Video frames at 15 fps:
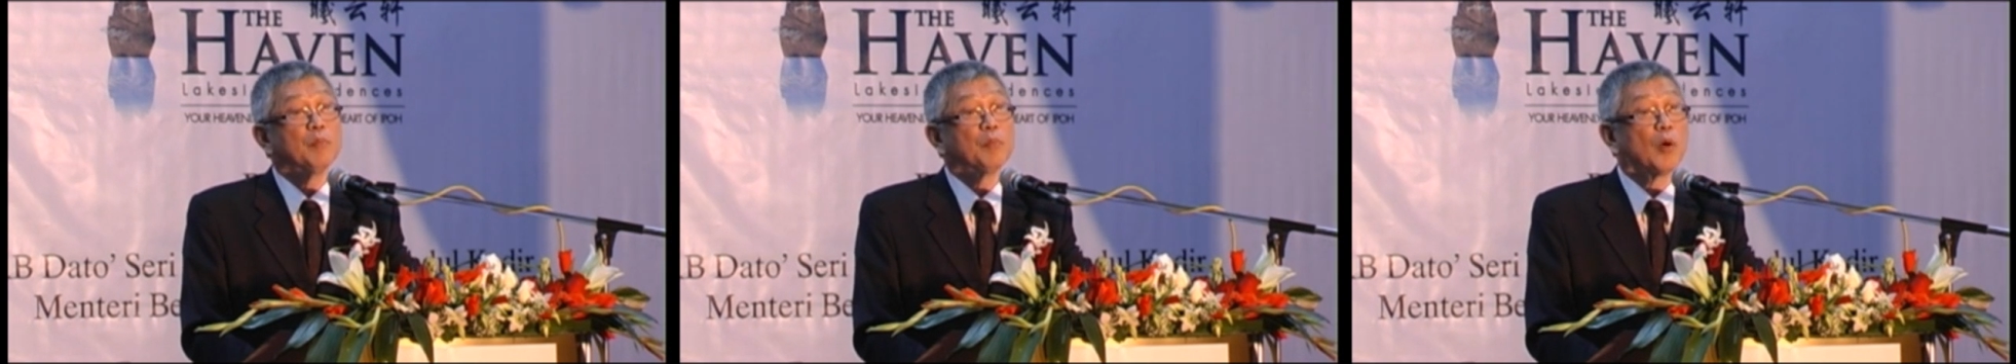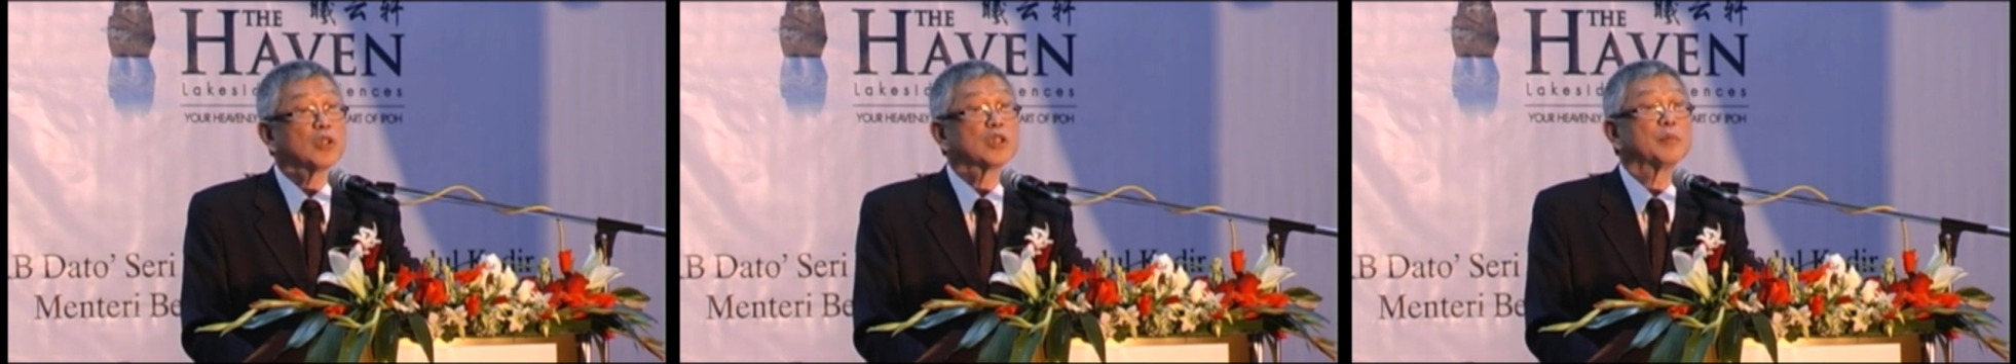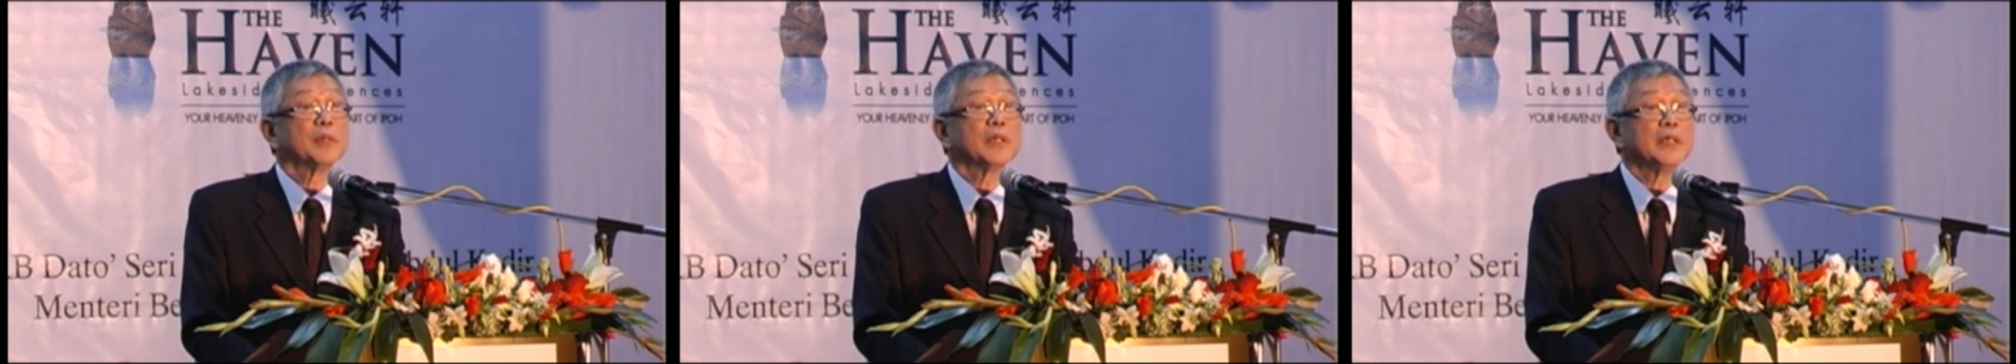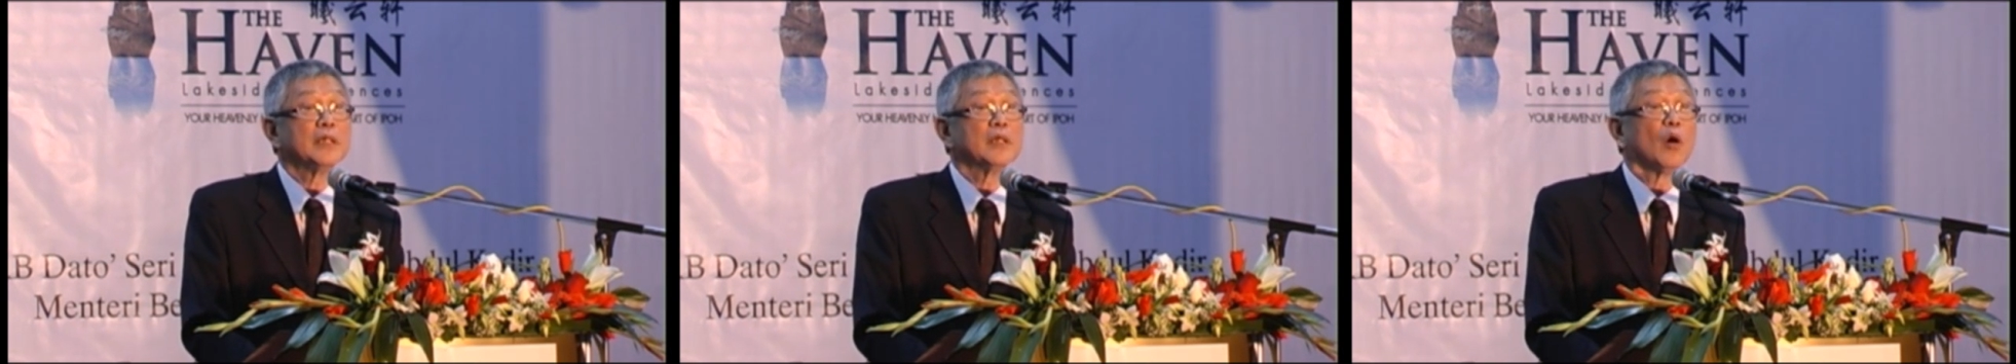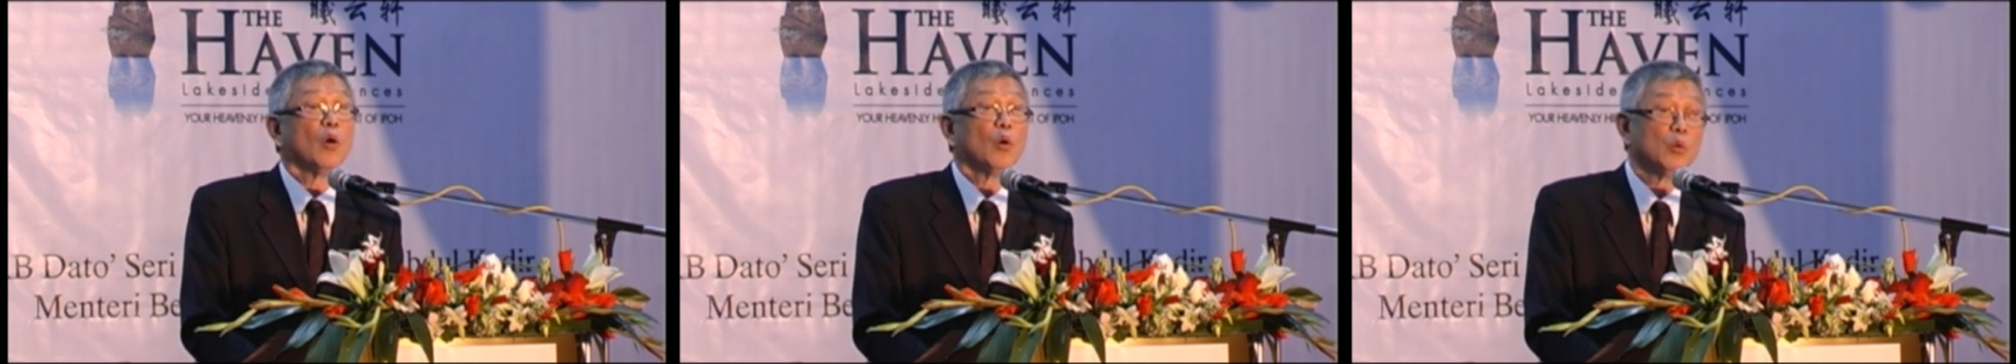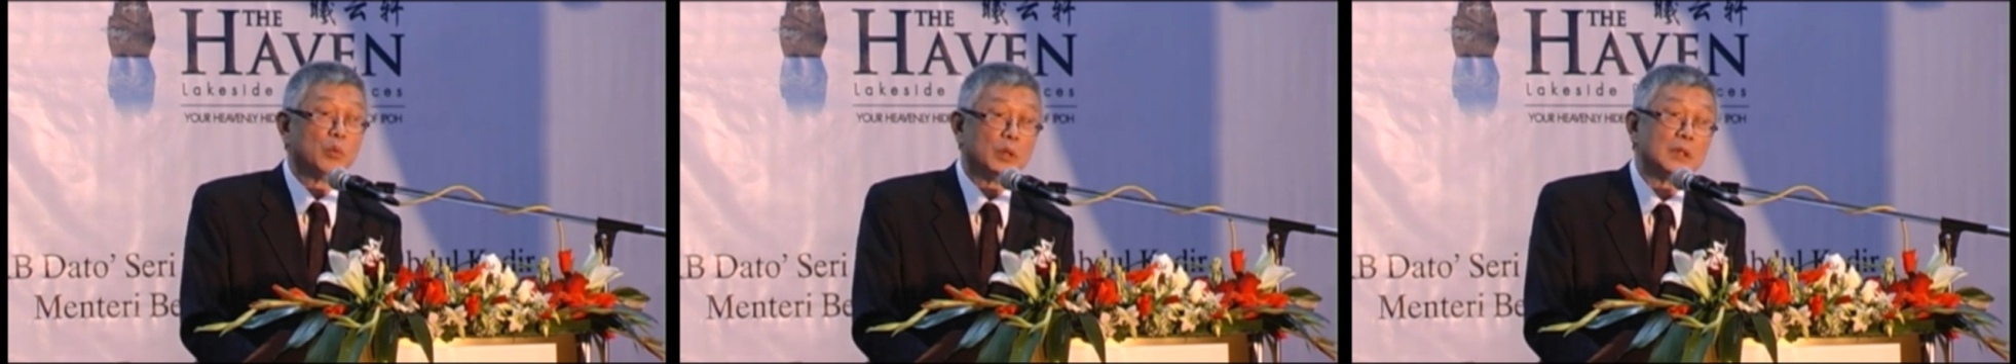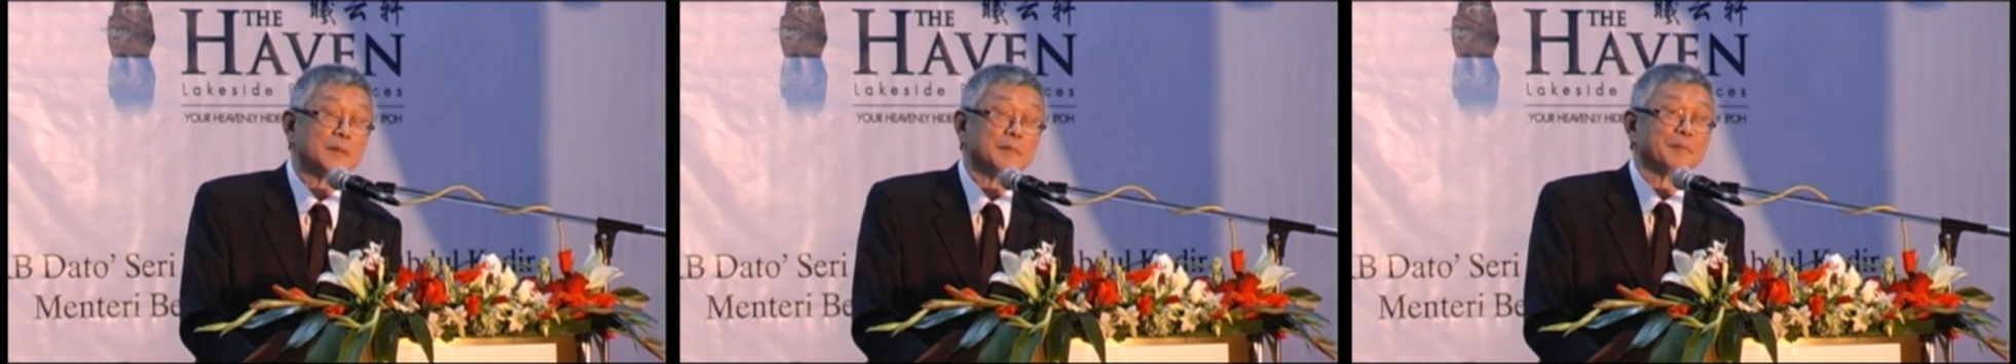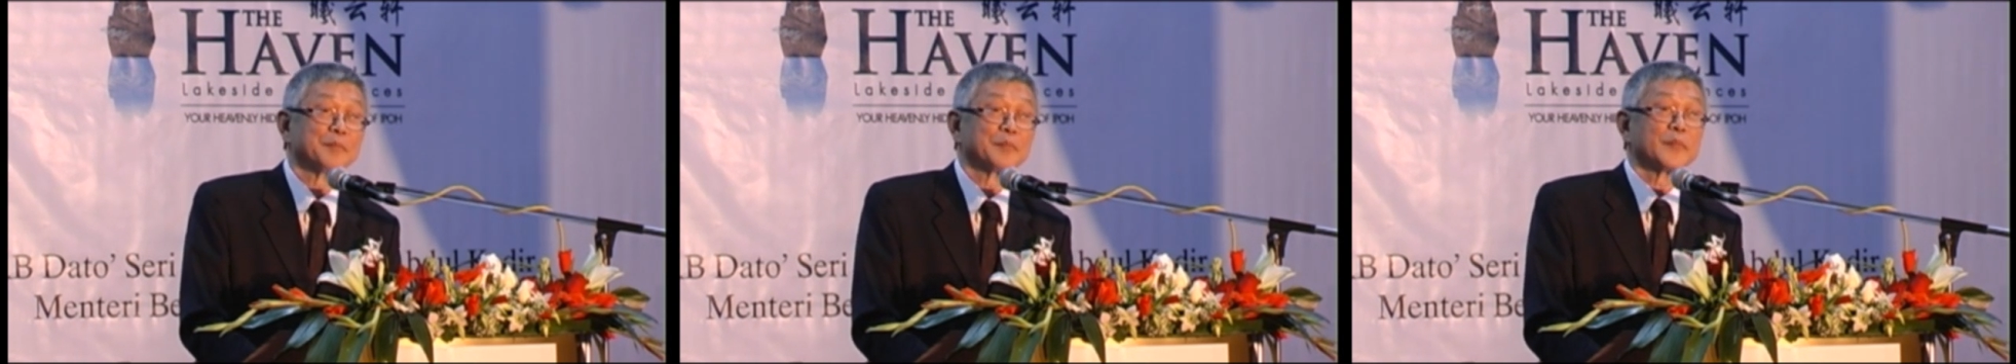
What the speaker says: possibly in the whole world.